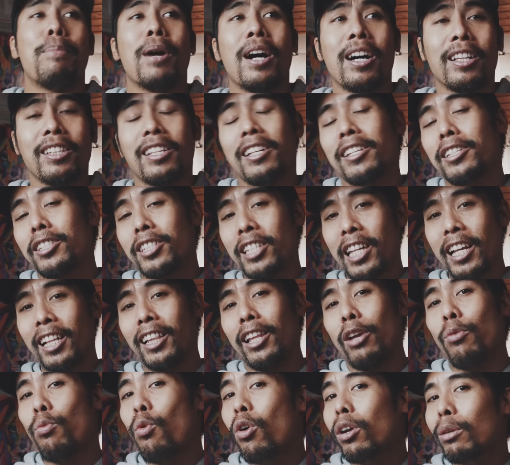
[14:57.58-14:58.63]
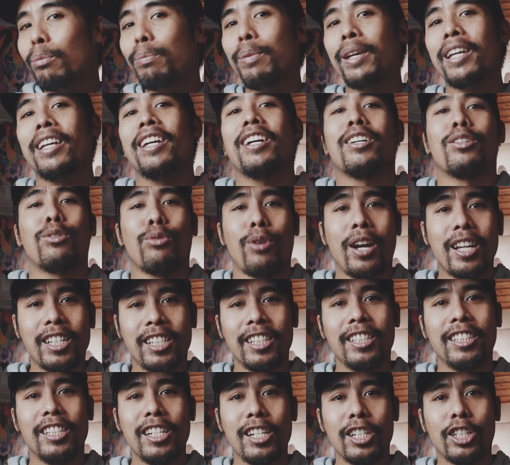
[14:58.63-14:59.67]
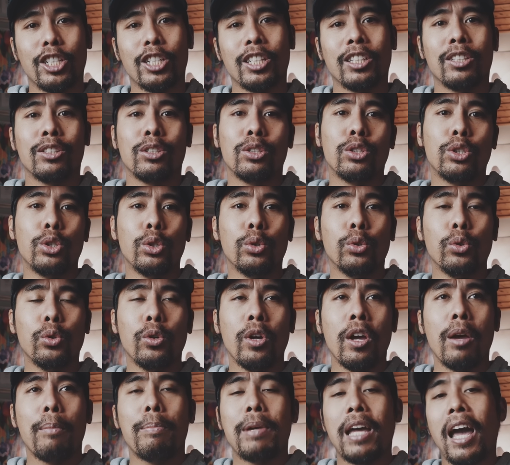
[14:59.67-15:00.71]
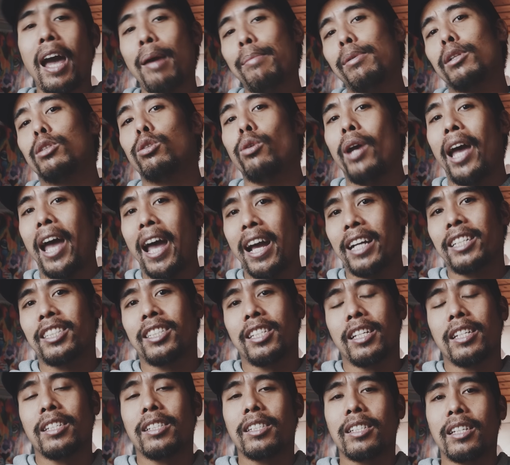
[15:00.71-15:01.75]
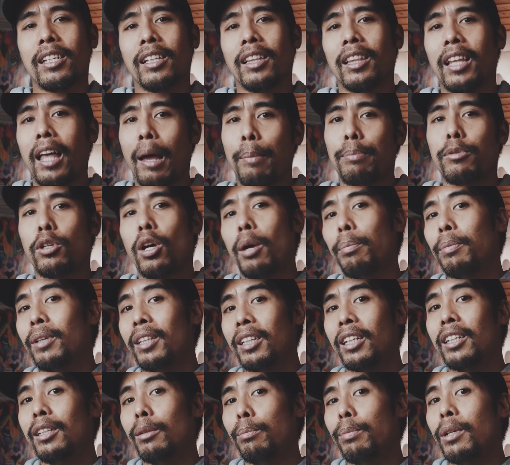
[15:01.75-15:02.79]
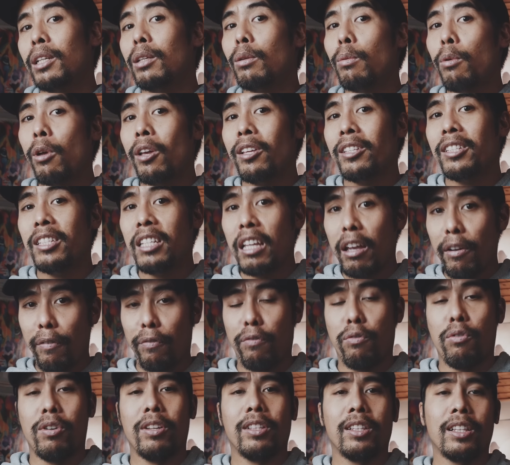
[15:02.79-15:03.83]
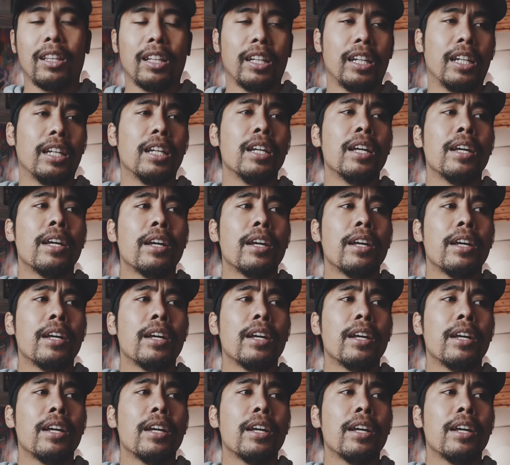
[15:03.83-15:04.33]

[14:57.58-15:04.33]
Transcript: but still, it would be a great addition to be able to access the laptop a little bit differently.